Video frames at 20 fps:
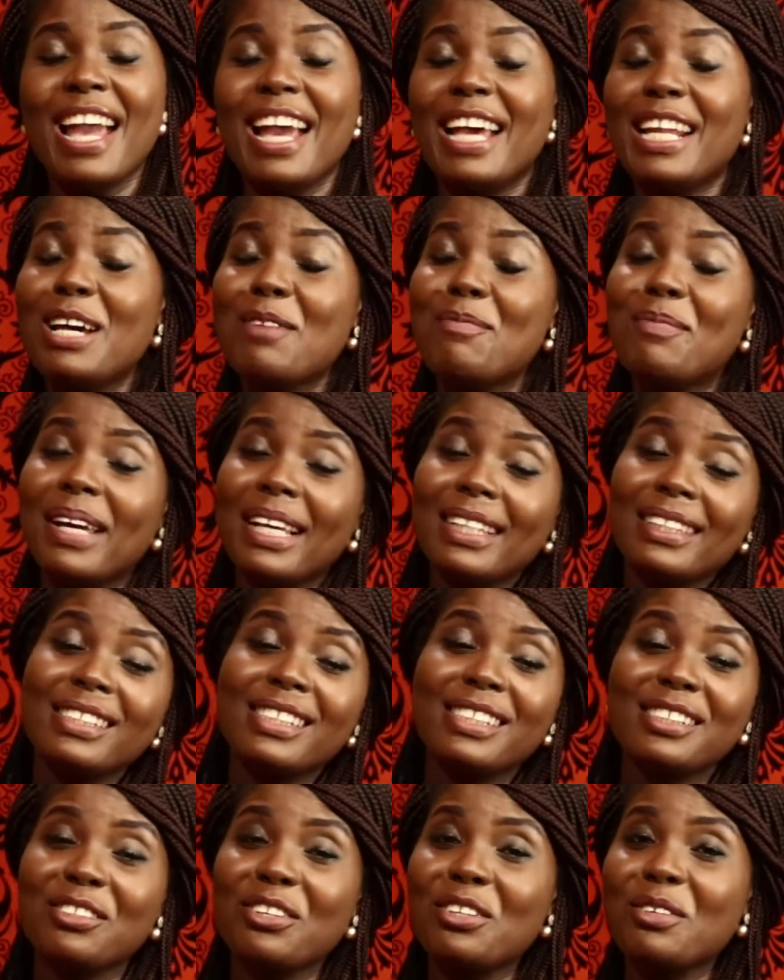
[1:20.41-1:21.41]
And I bet
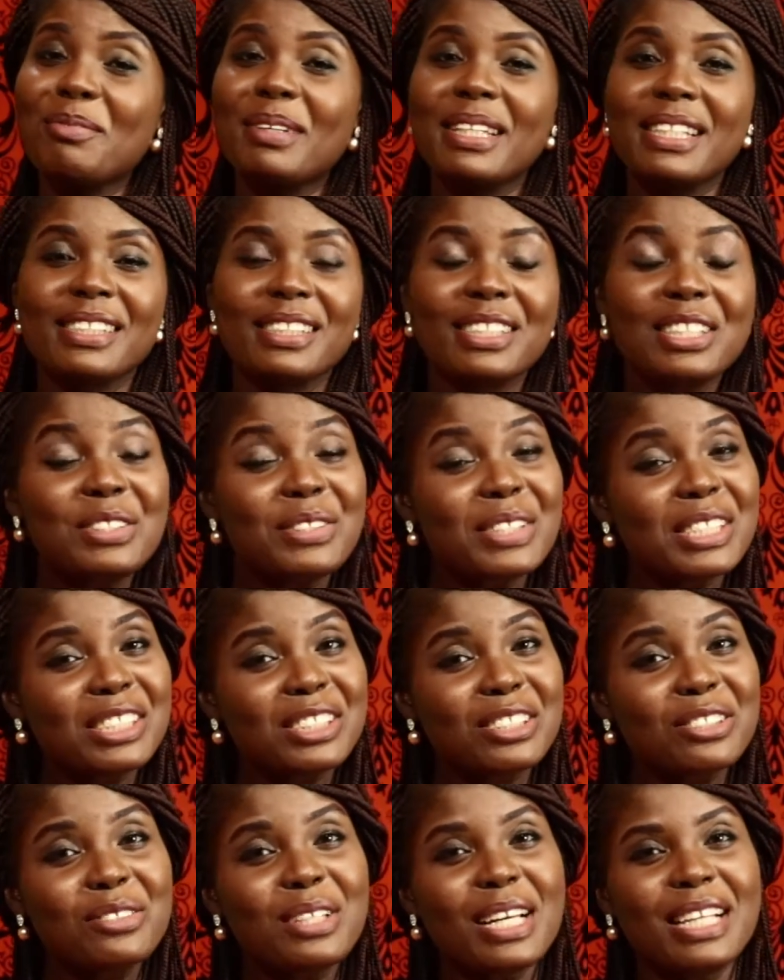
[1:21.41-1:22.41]
this is going to be a
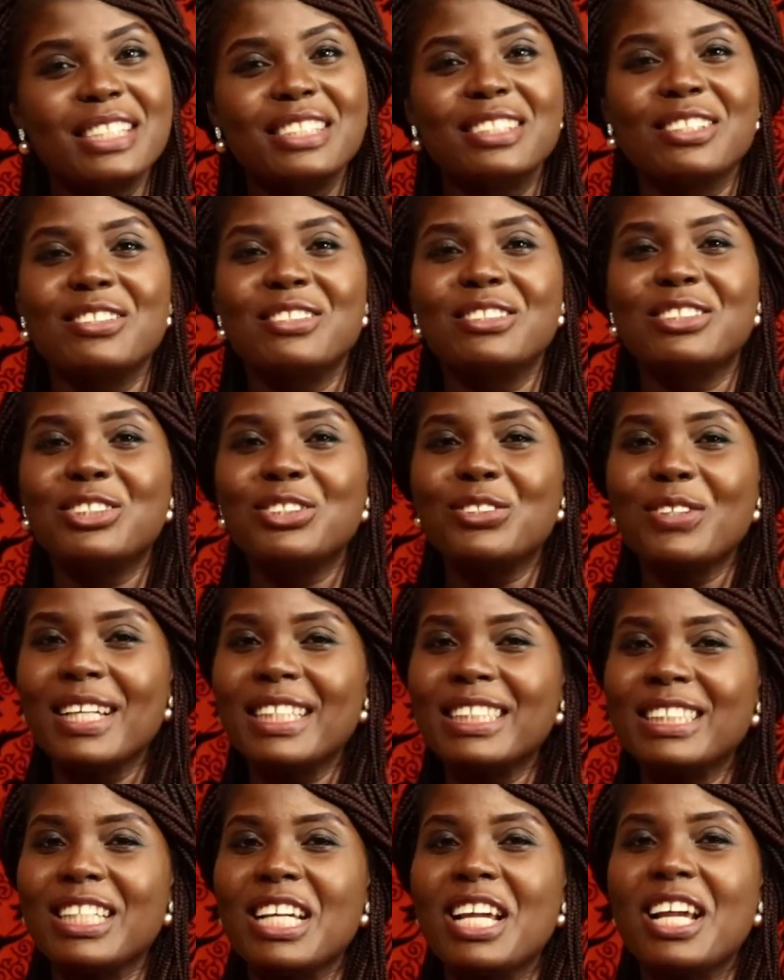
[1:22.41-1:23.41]
series too, and it's going to
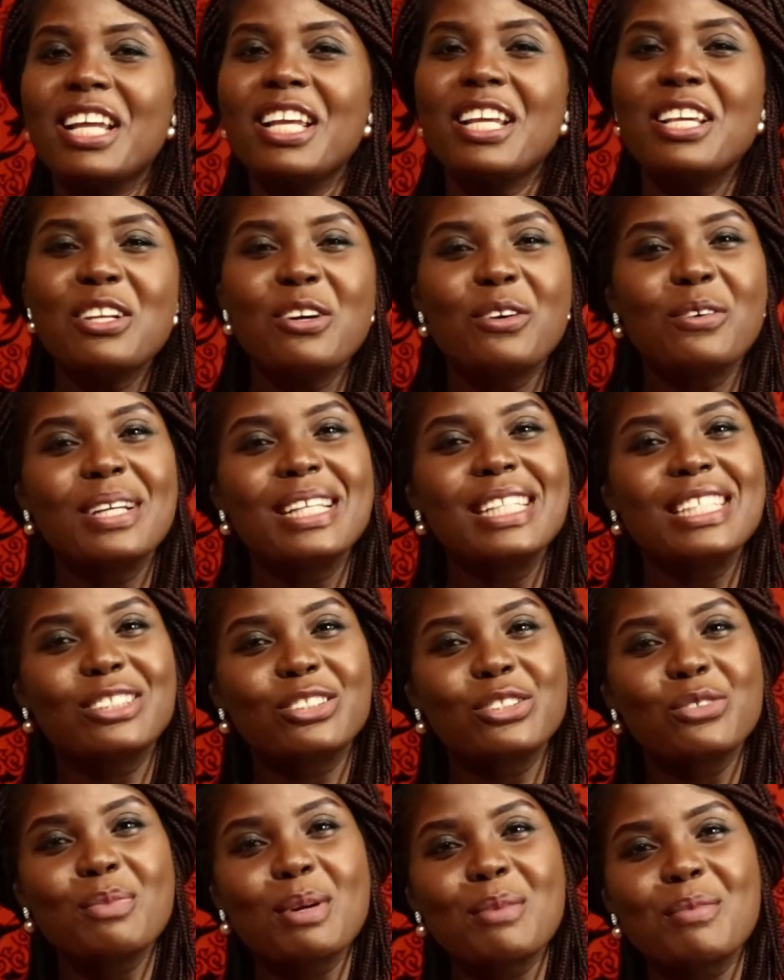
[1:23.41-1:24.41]
stretch, you know, a
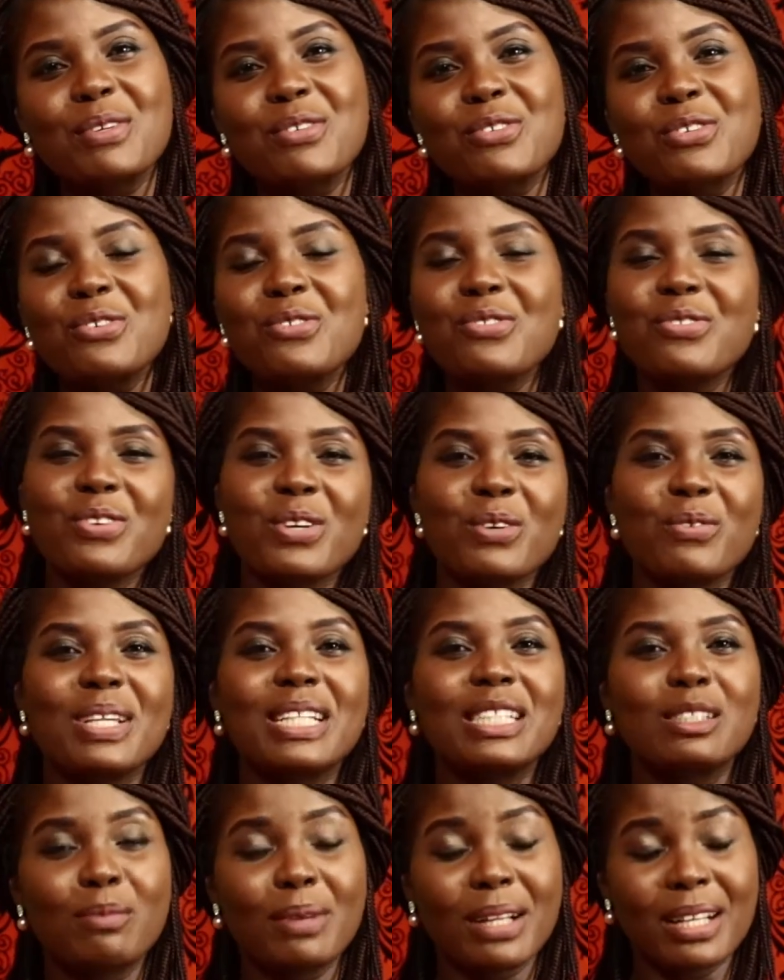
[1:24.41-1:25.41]
little, maybe 2-3
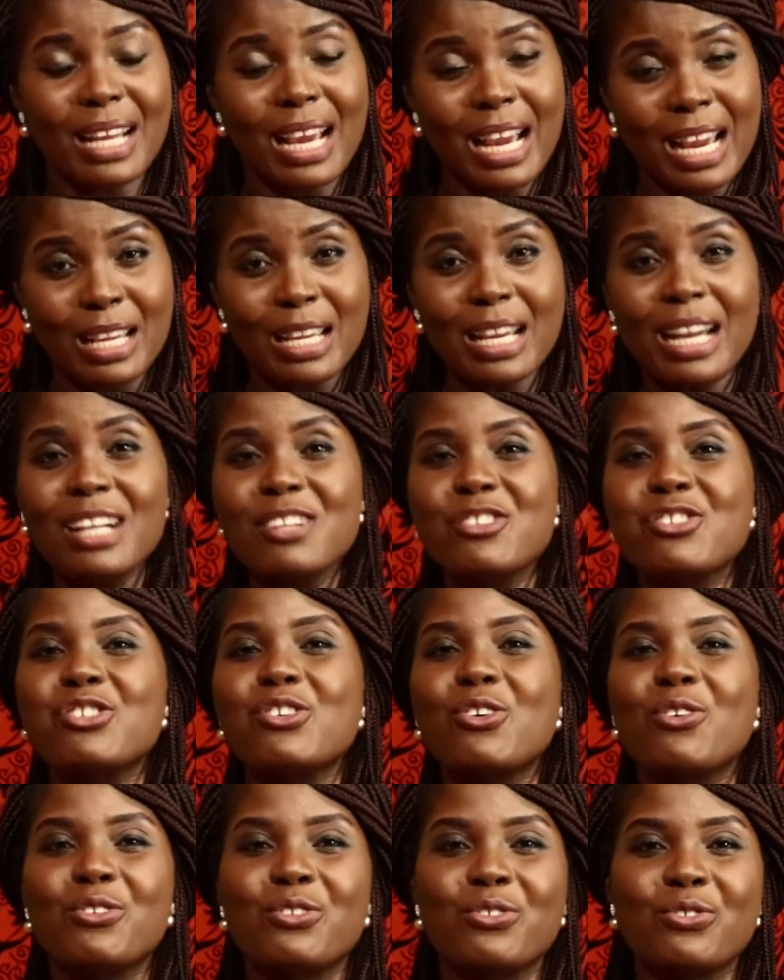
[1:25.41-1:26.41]
weeks. But I
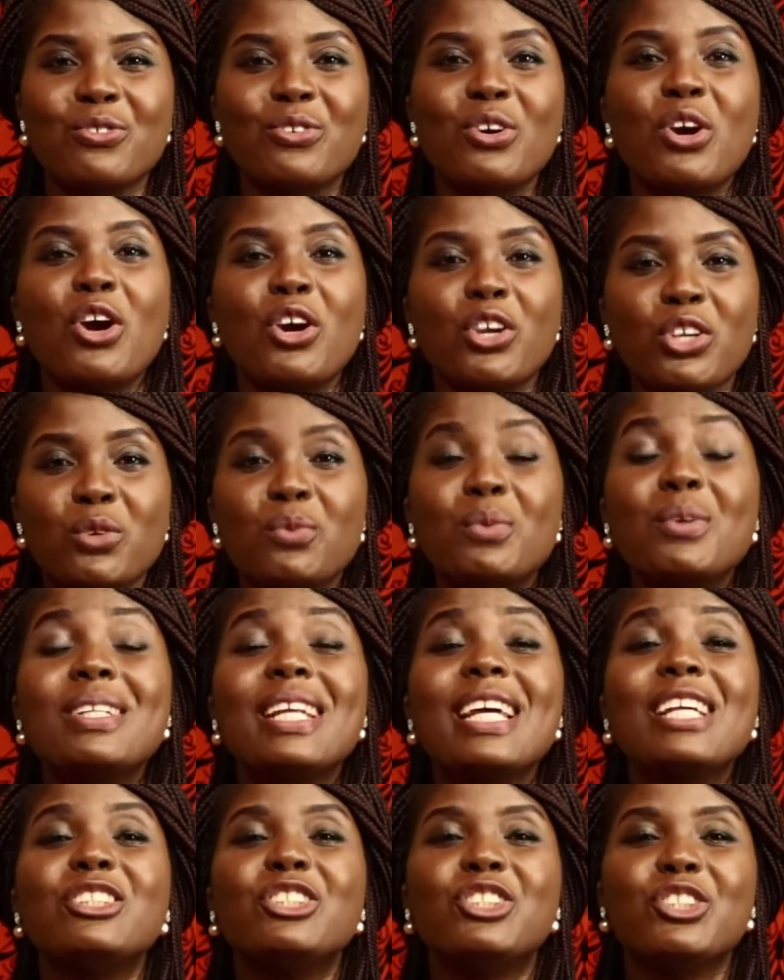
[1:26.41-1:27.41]
assure you, you would
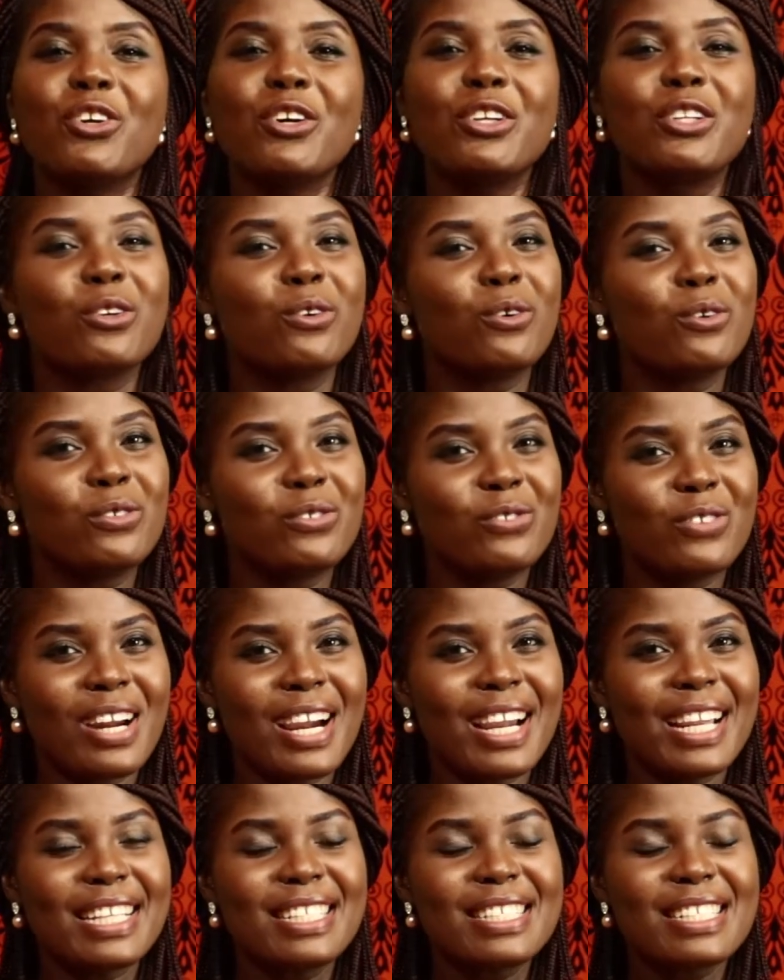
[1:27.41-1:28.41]
enjoy the old
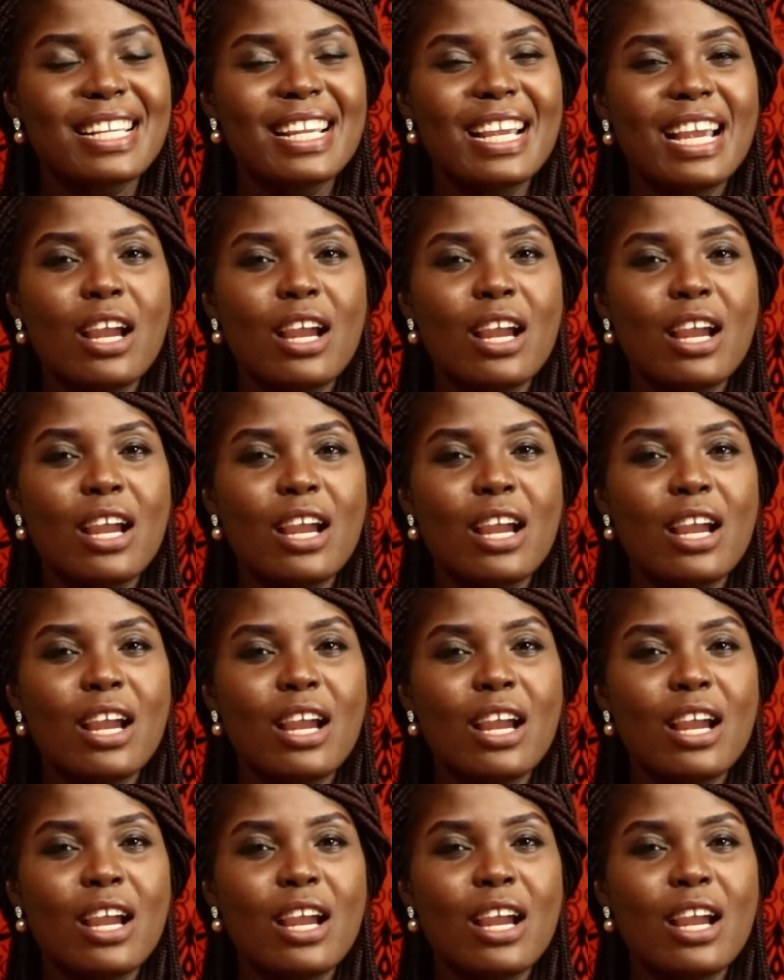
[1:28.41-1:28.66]
ride.